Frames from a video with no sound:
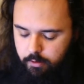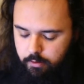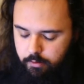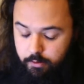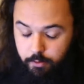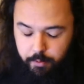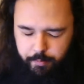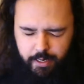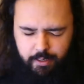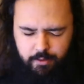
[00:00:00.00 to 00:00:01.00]
sorry,
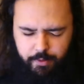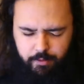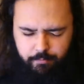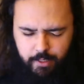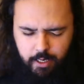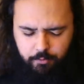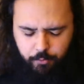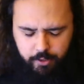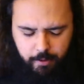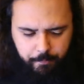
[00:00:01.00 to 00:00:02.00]
pain is a bit hard
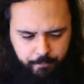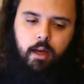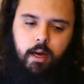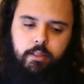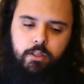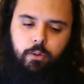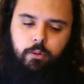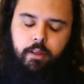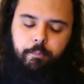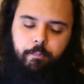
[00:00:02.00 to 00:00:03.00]
right now. I
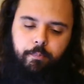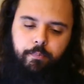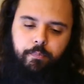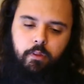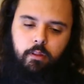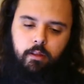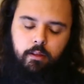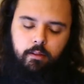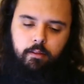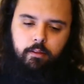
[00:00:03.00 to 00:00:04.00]
told them
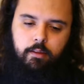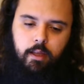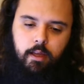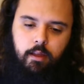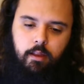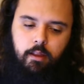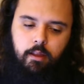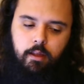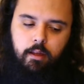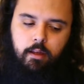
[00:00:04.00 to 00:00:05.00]
that
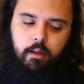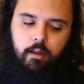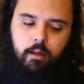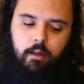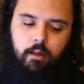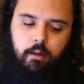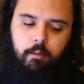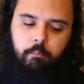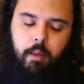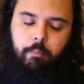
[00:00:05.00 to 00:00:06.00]

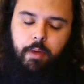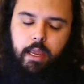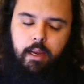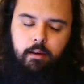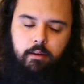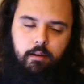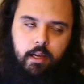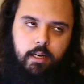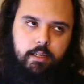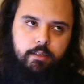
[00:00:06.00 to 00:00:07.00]
my pain,
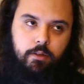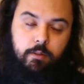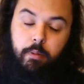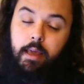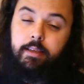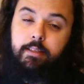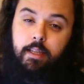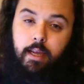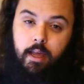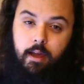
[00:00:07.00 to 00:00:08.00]
at least the spikes
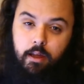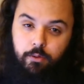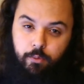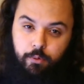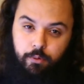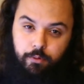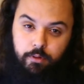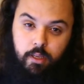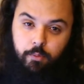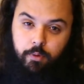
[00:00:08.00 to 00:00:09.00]
that I had, were
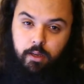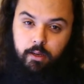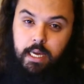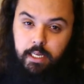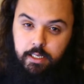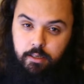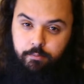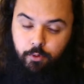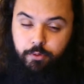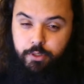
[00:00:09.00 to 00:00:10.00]
nearing
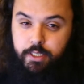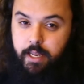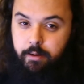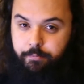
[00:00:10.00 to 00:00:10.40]
8/10,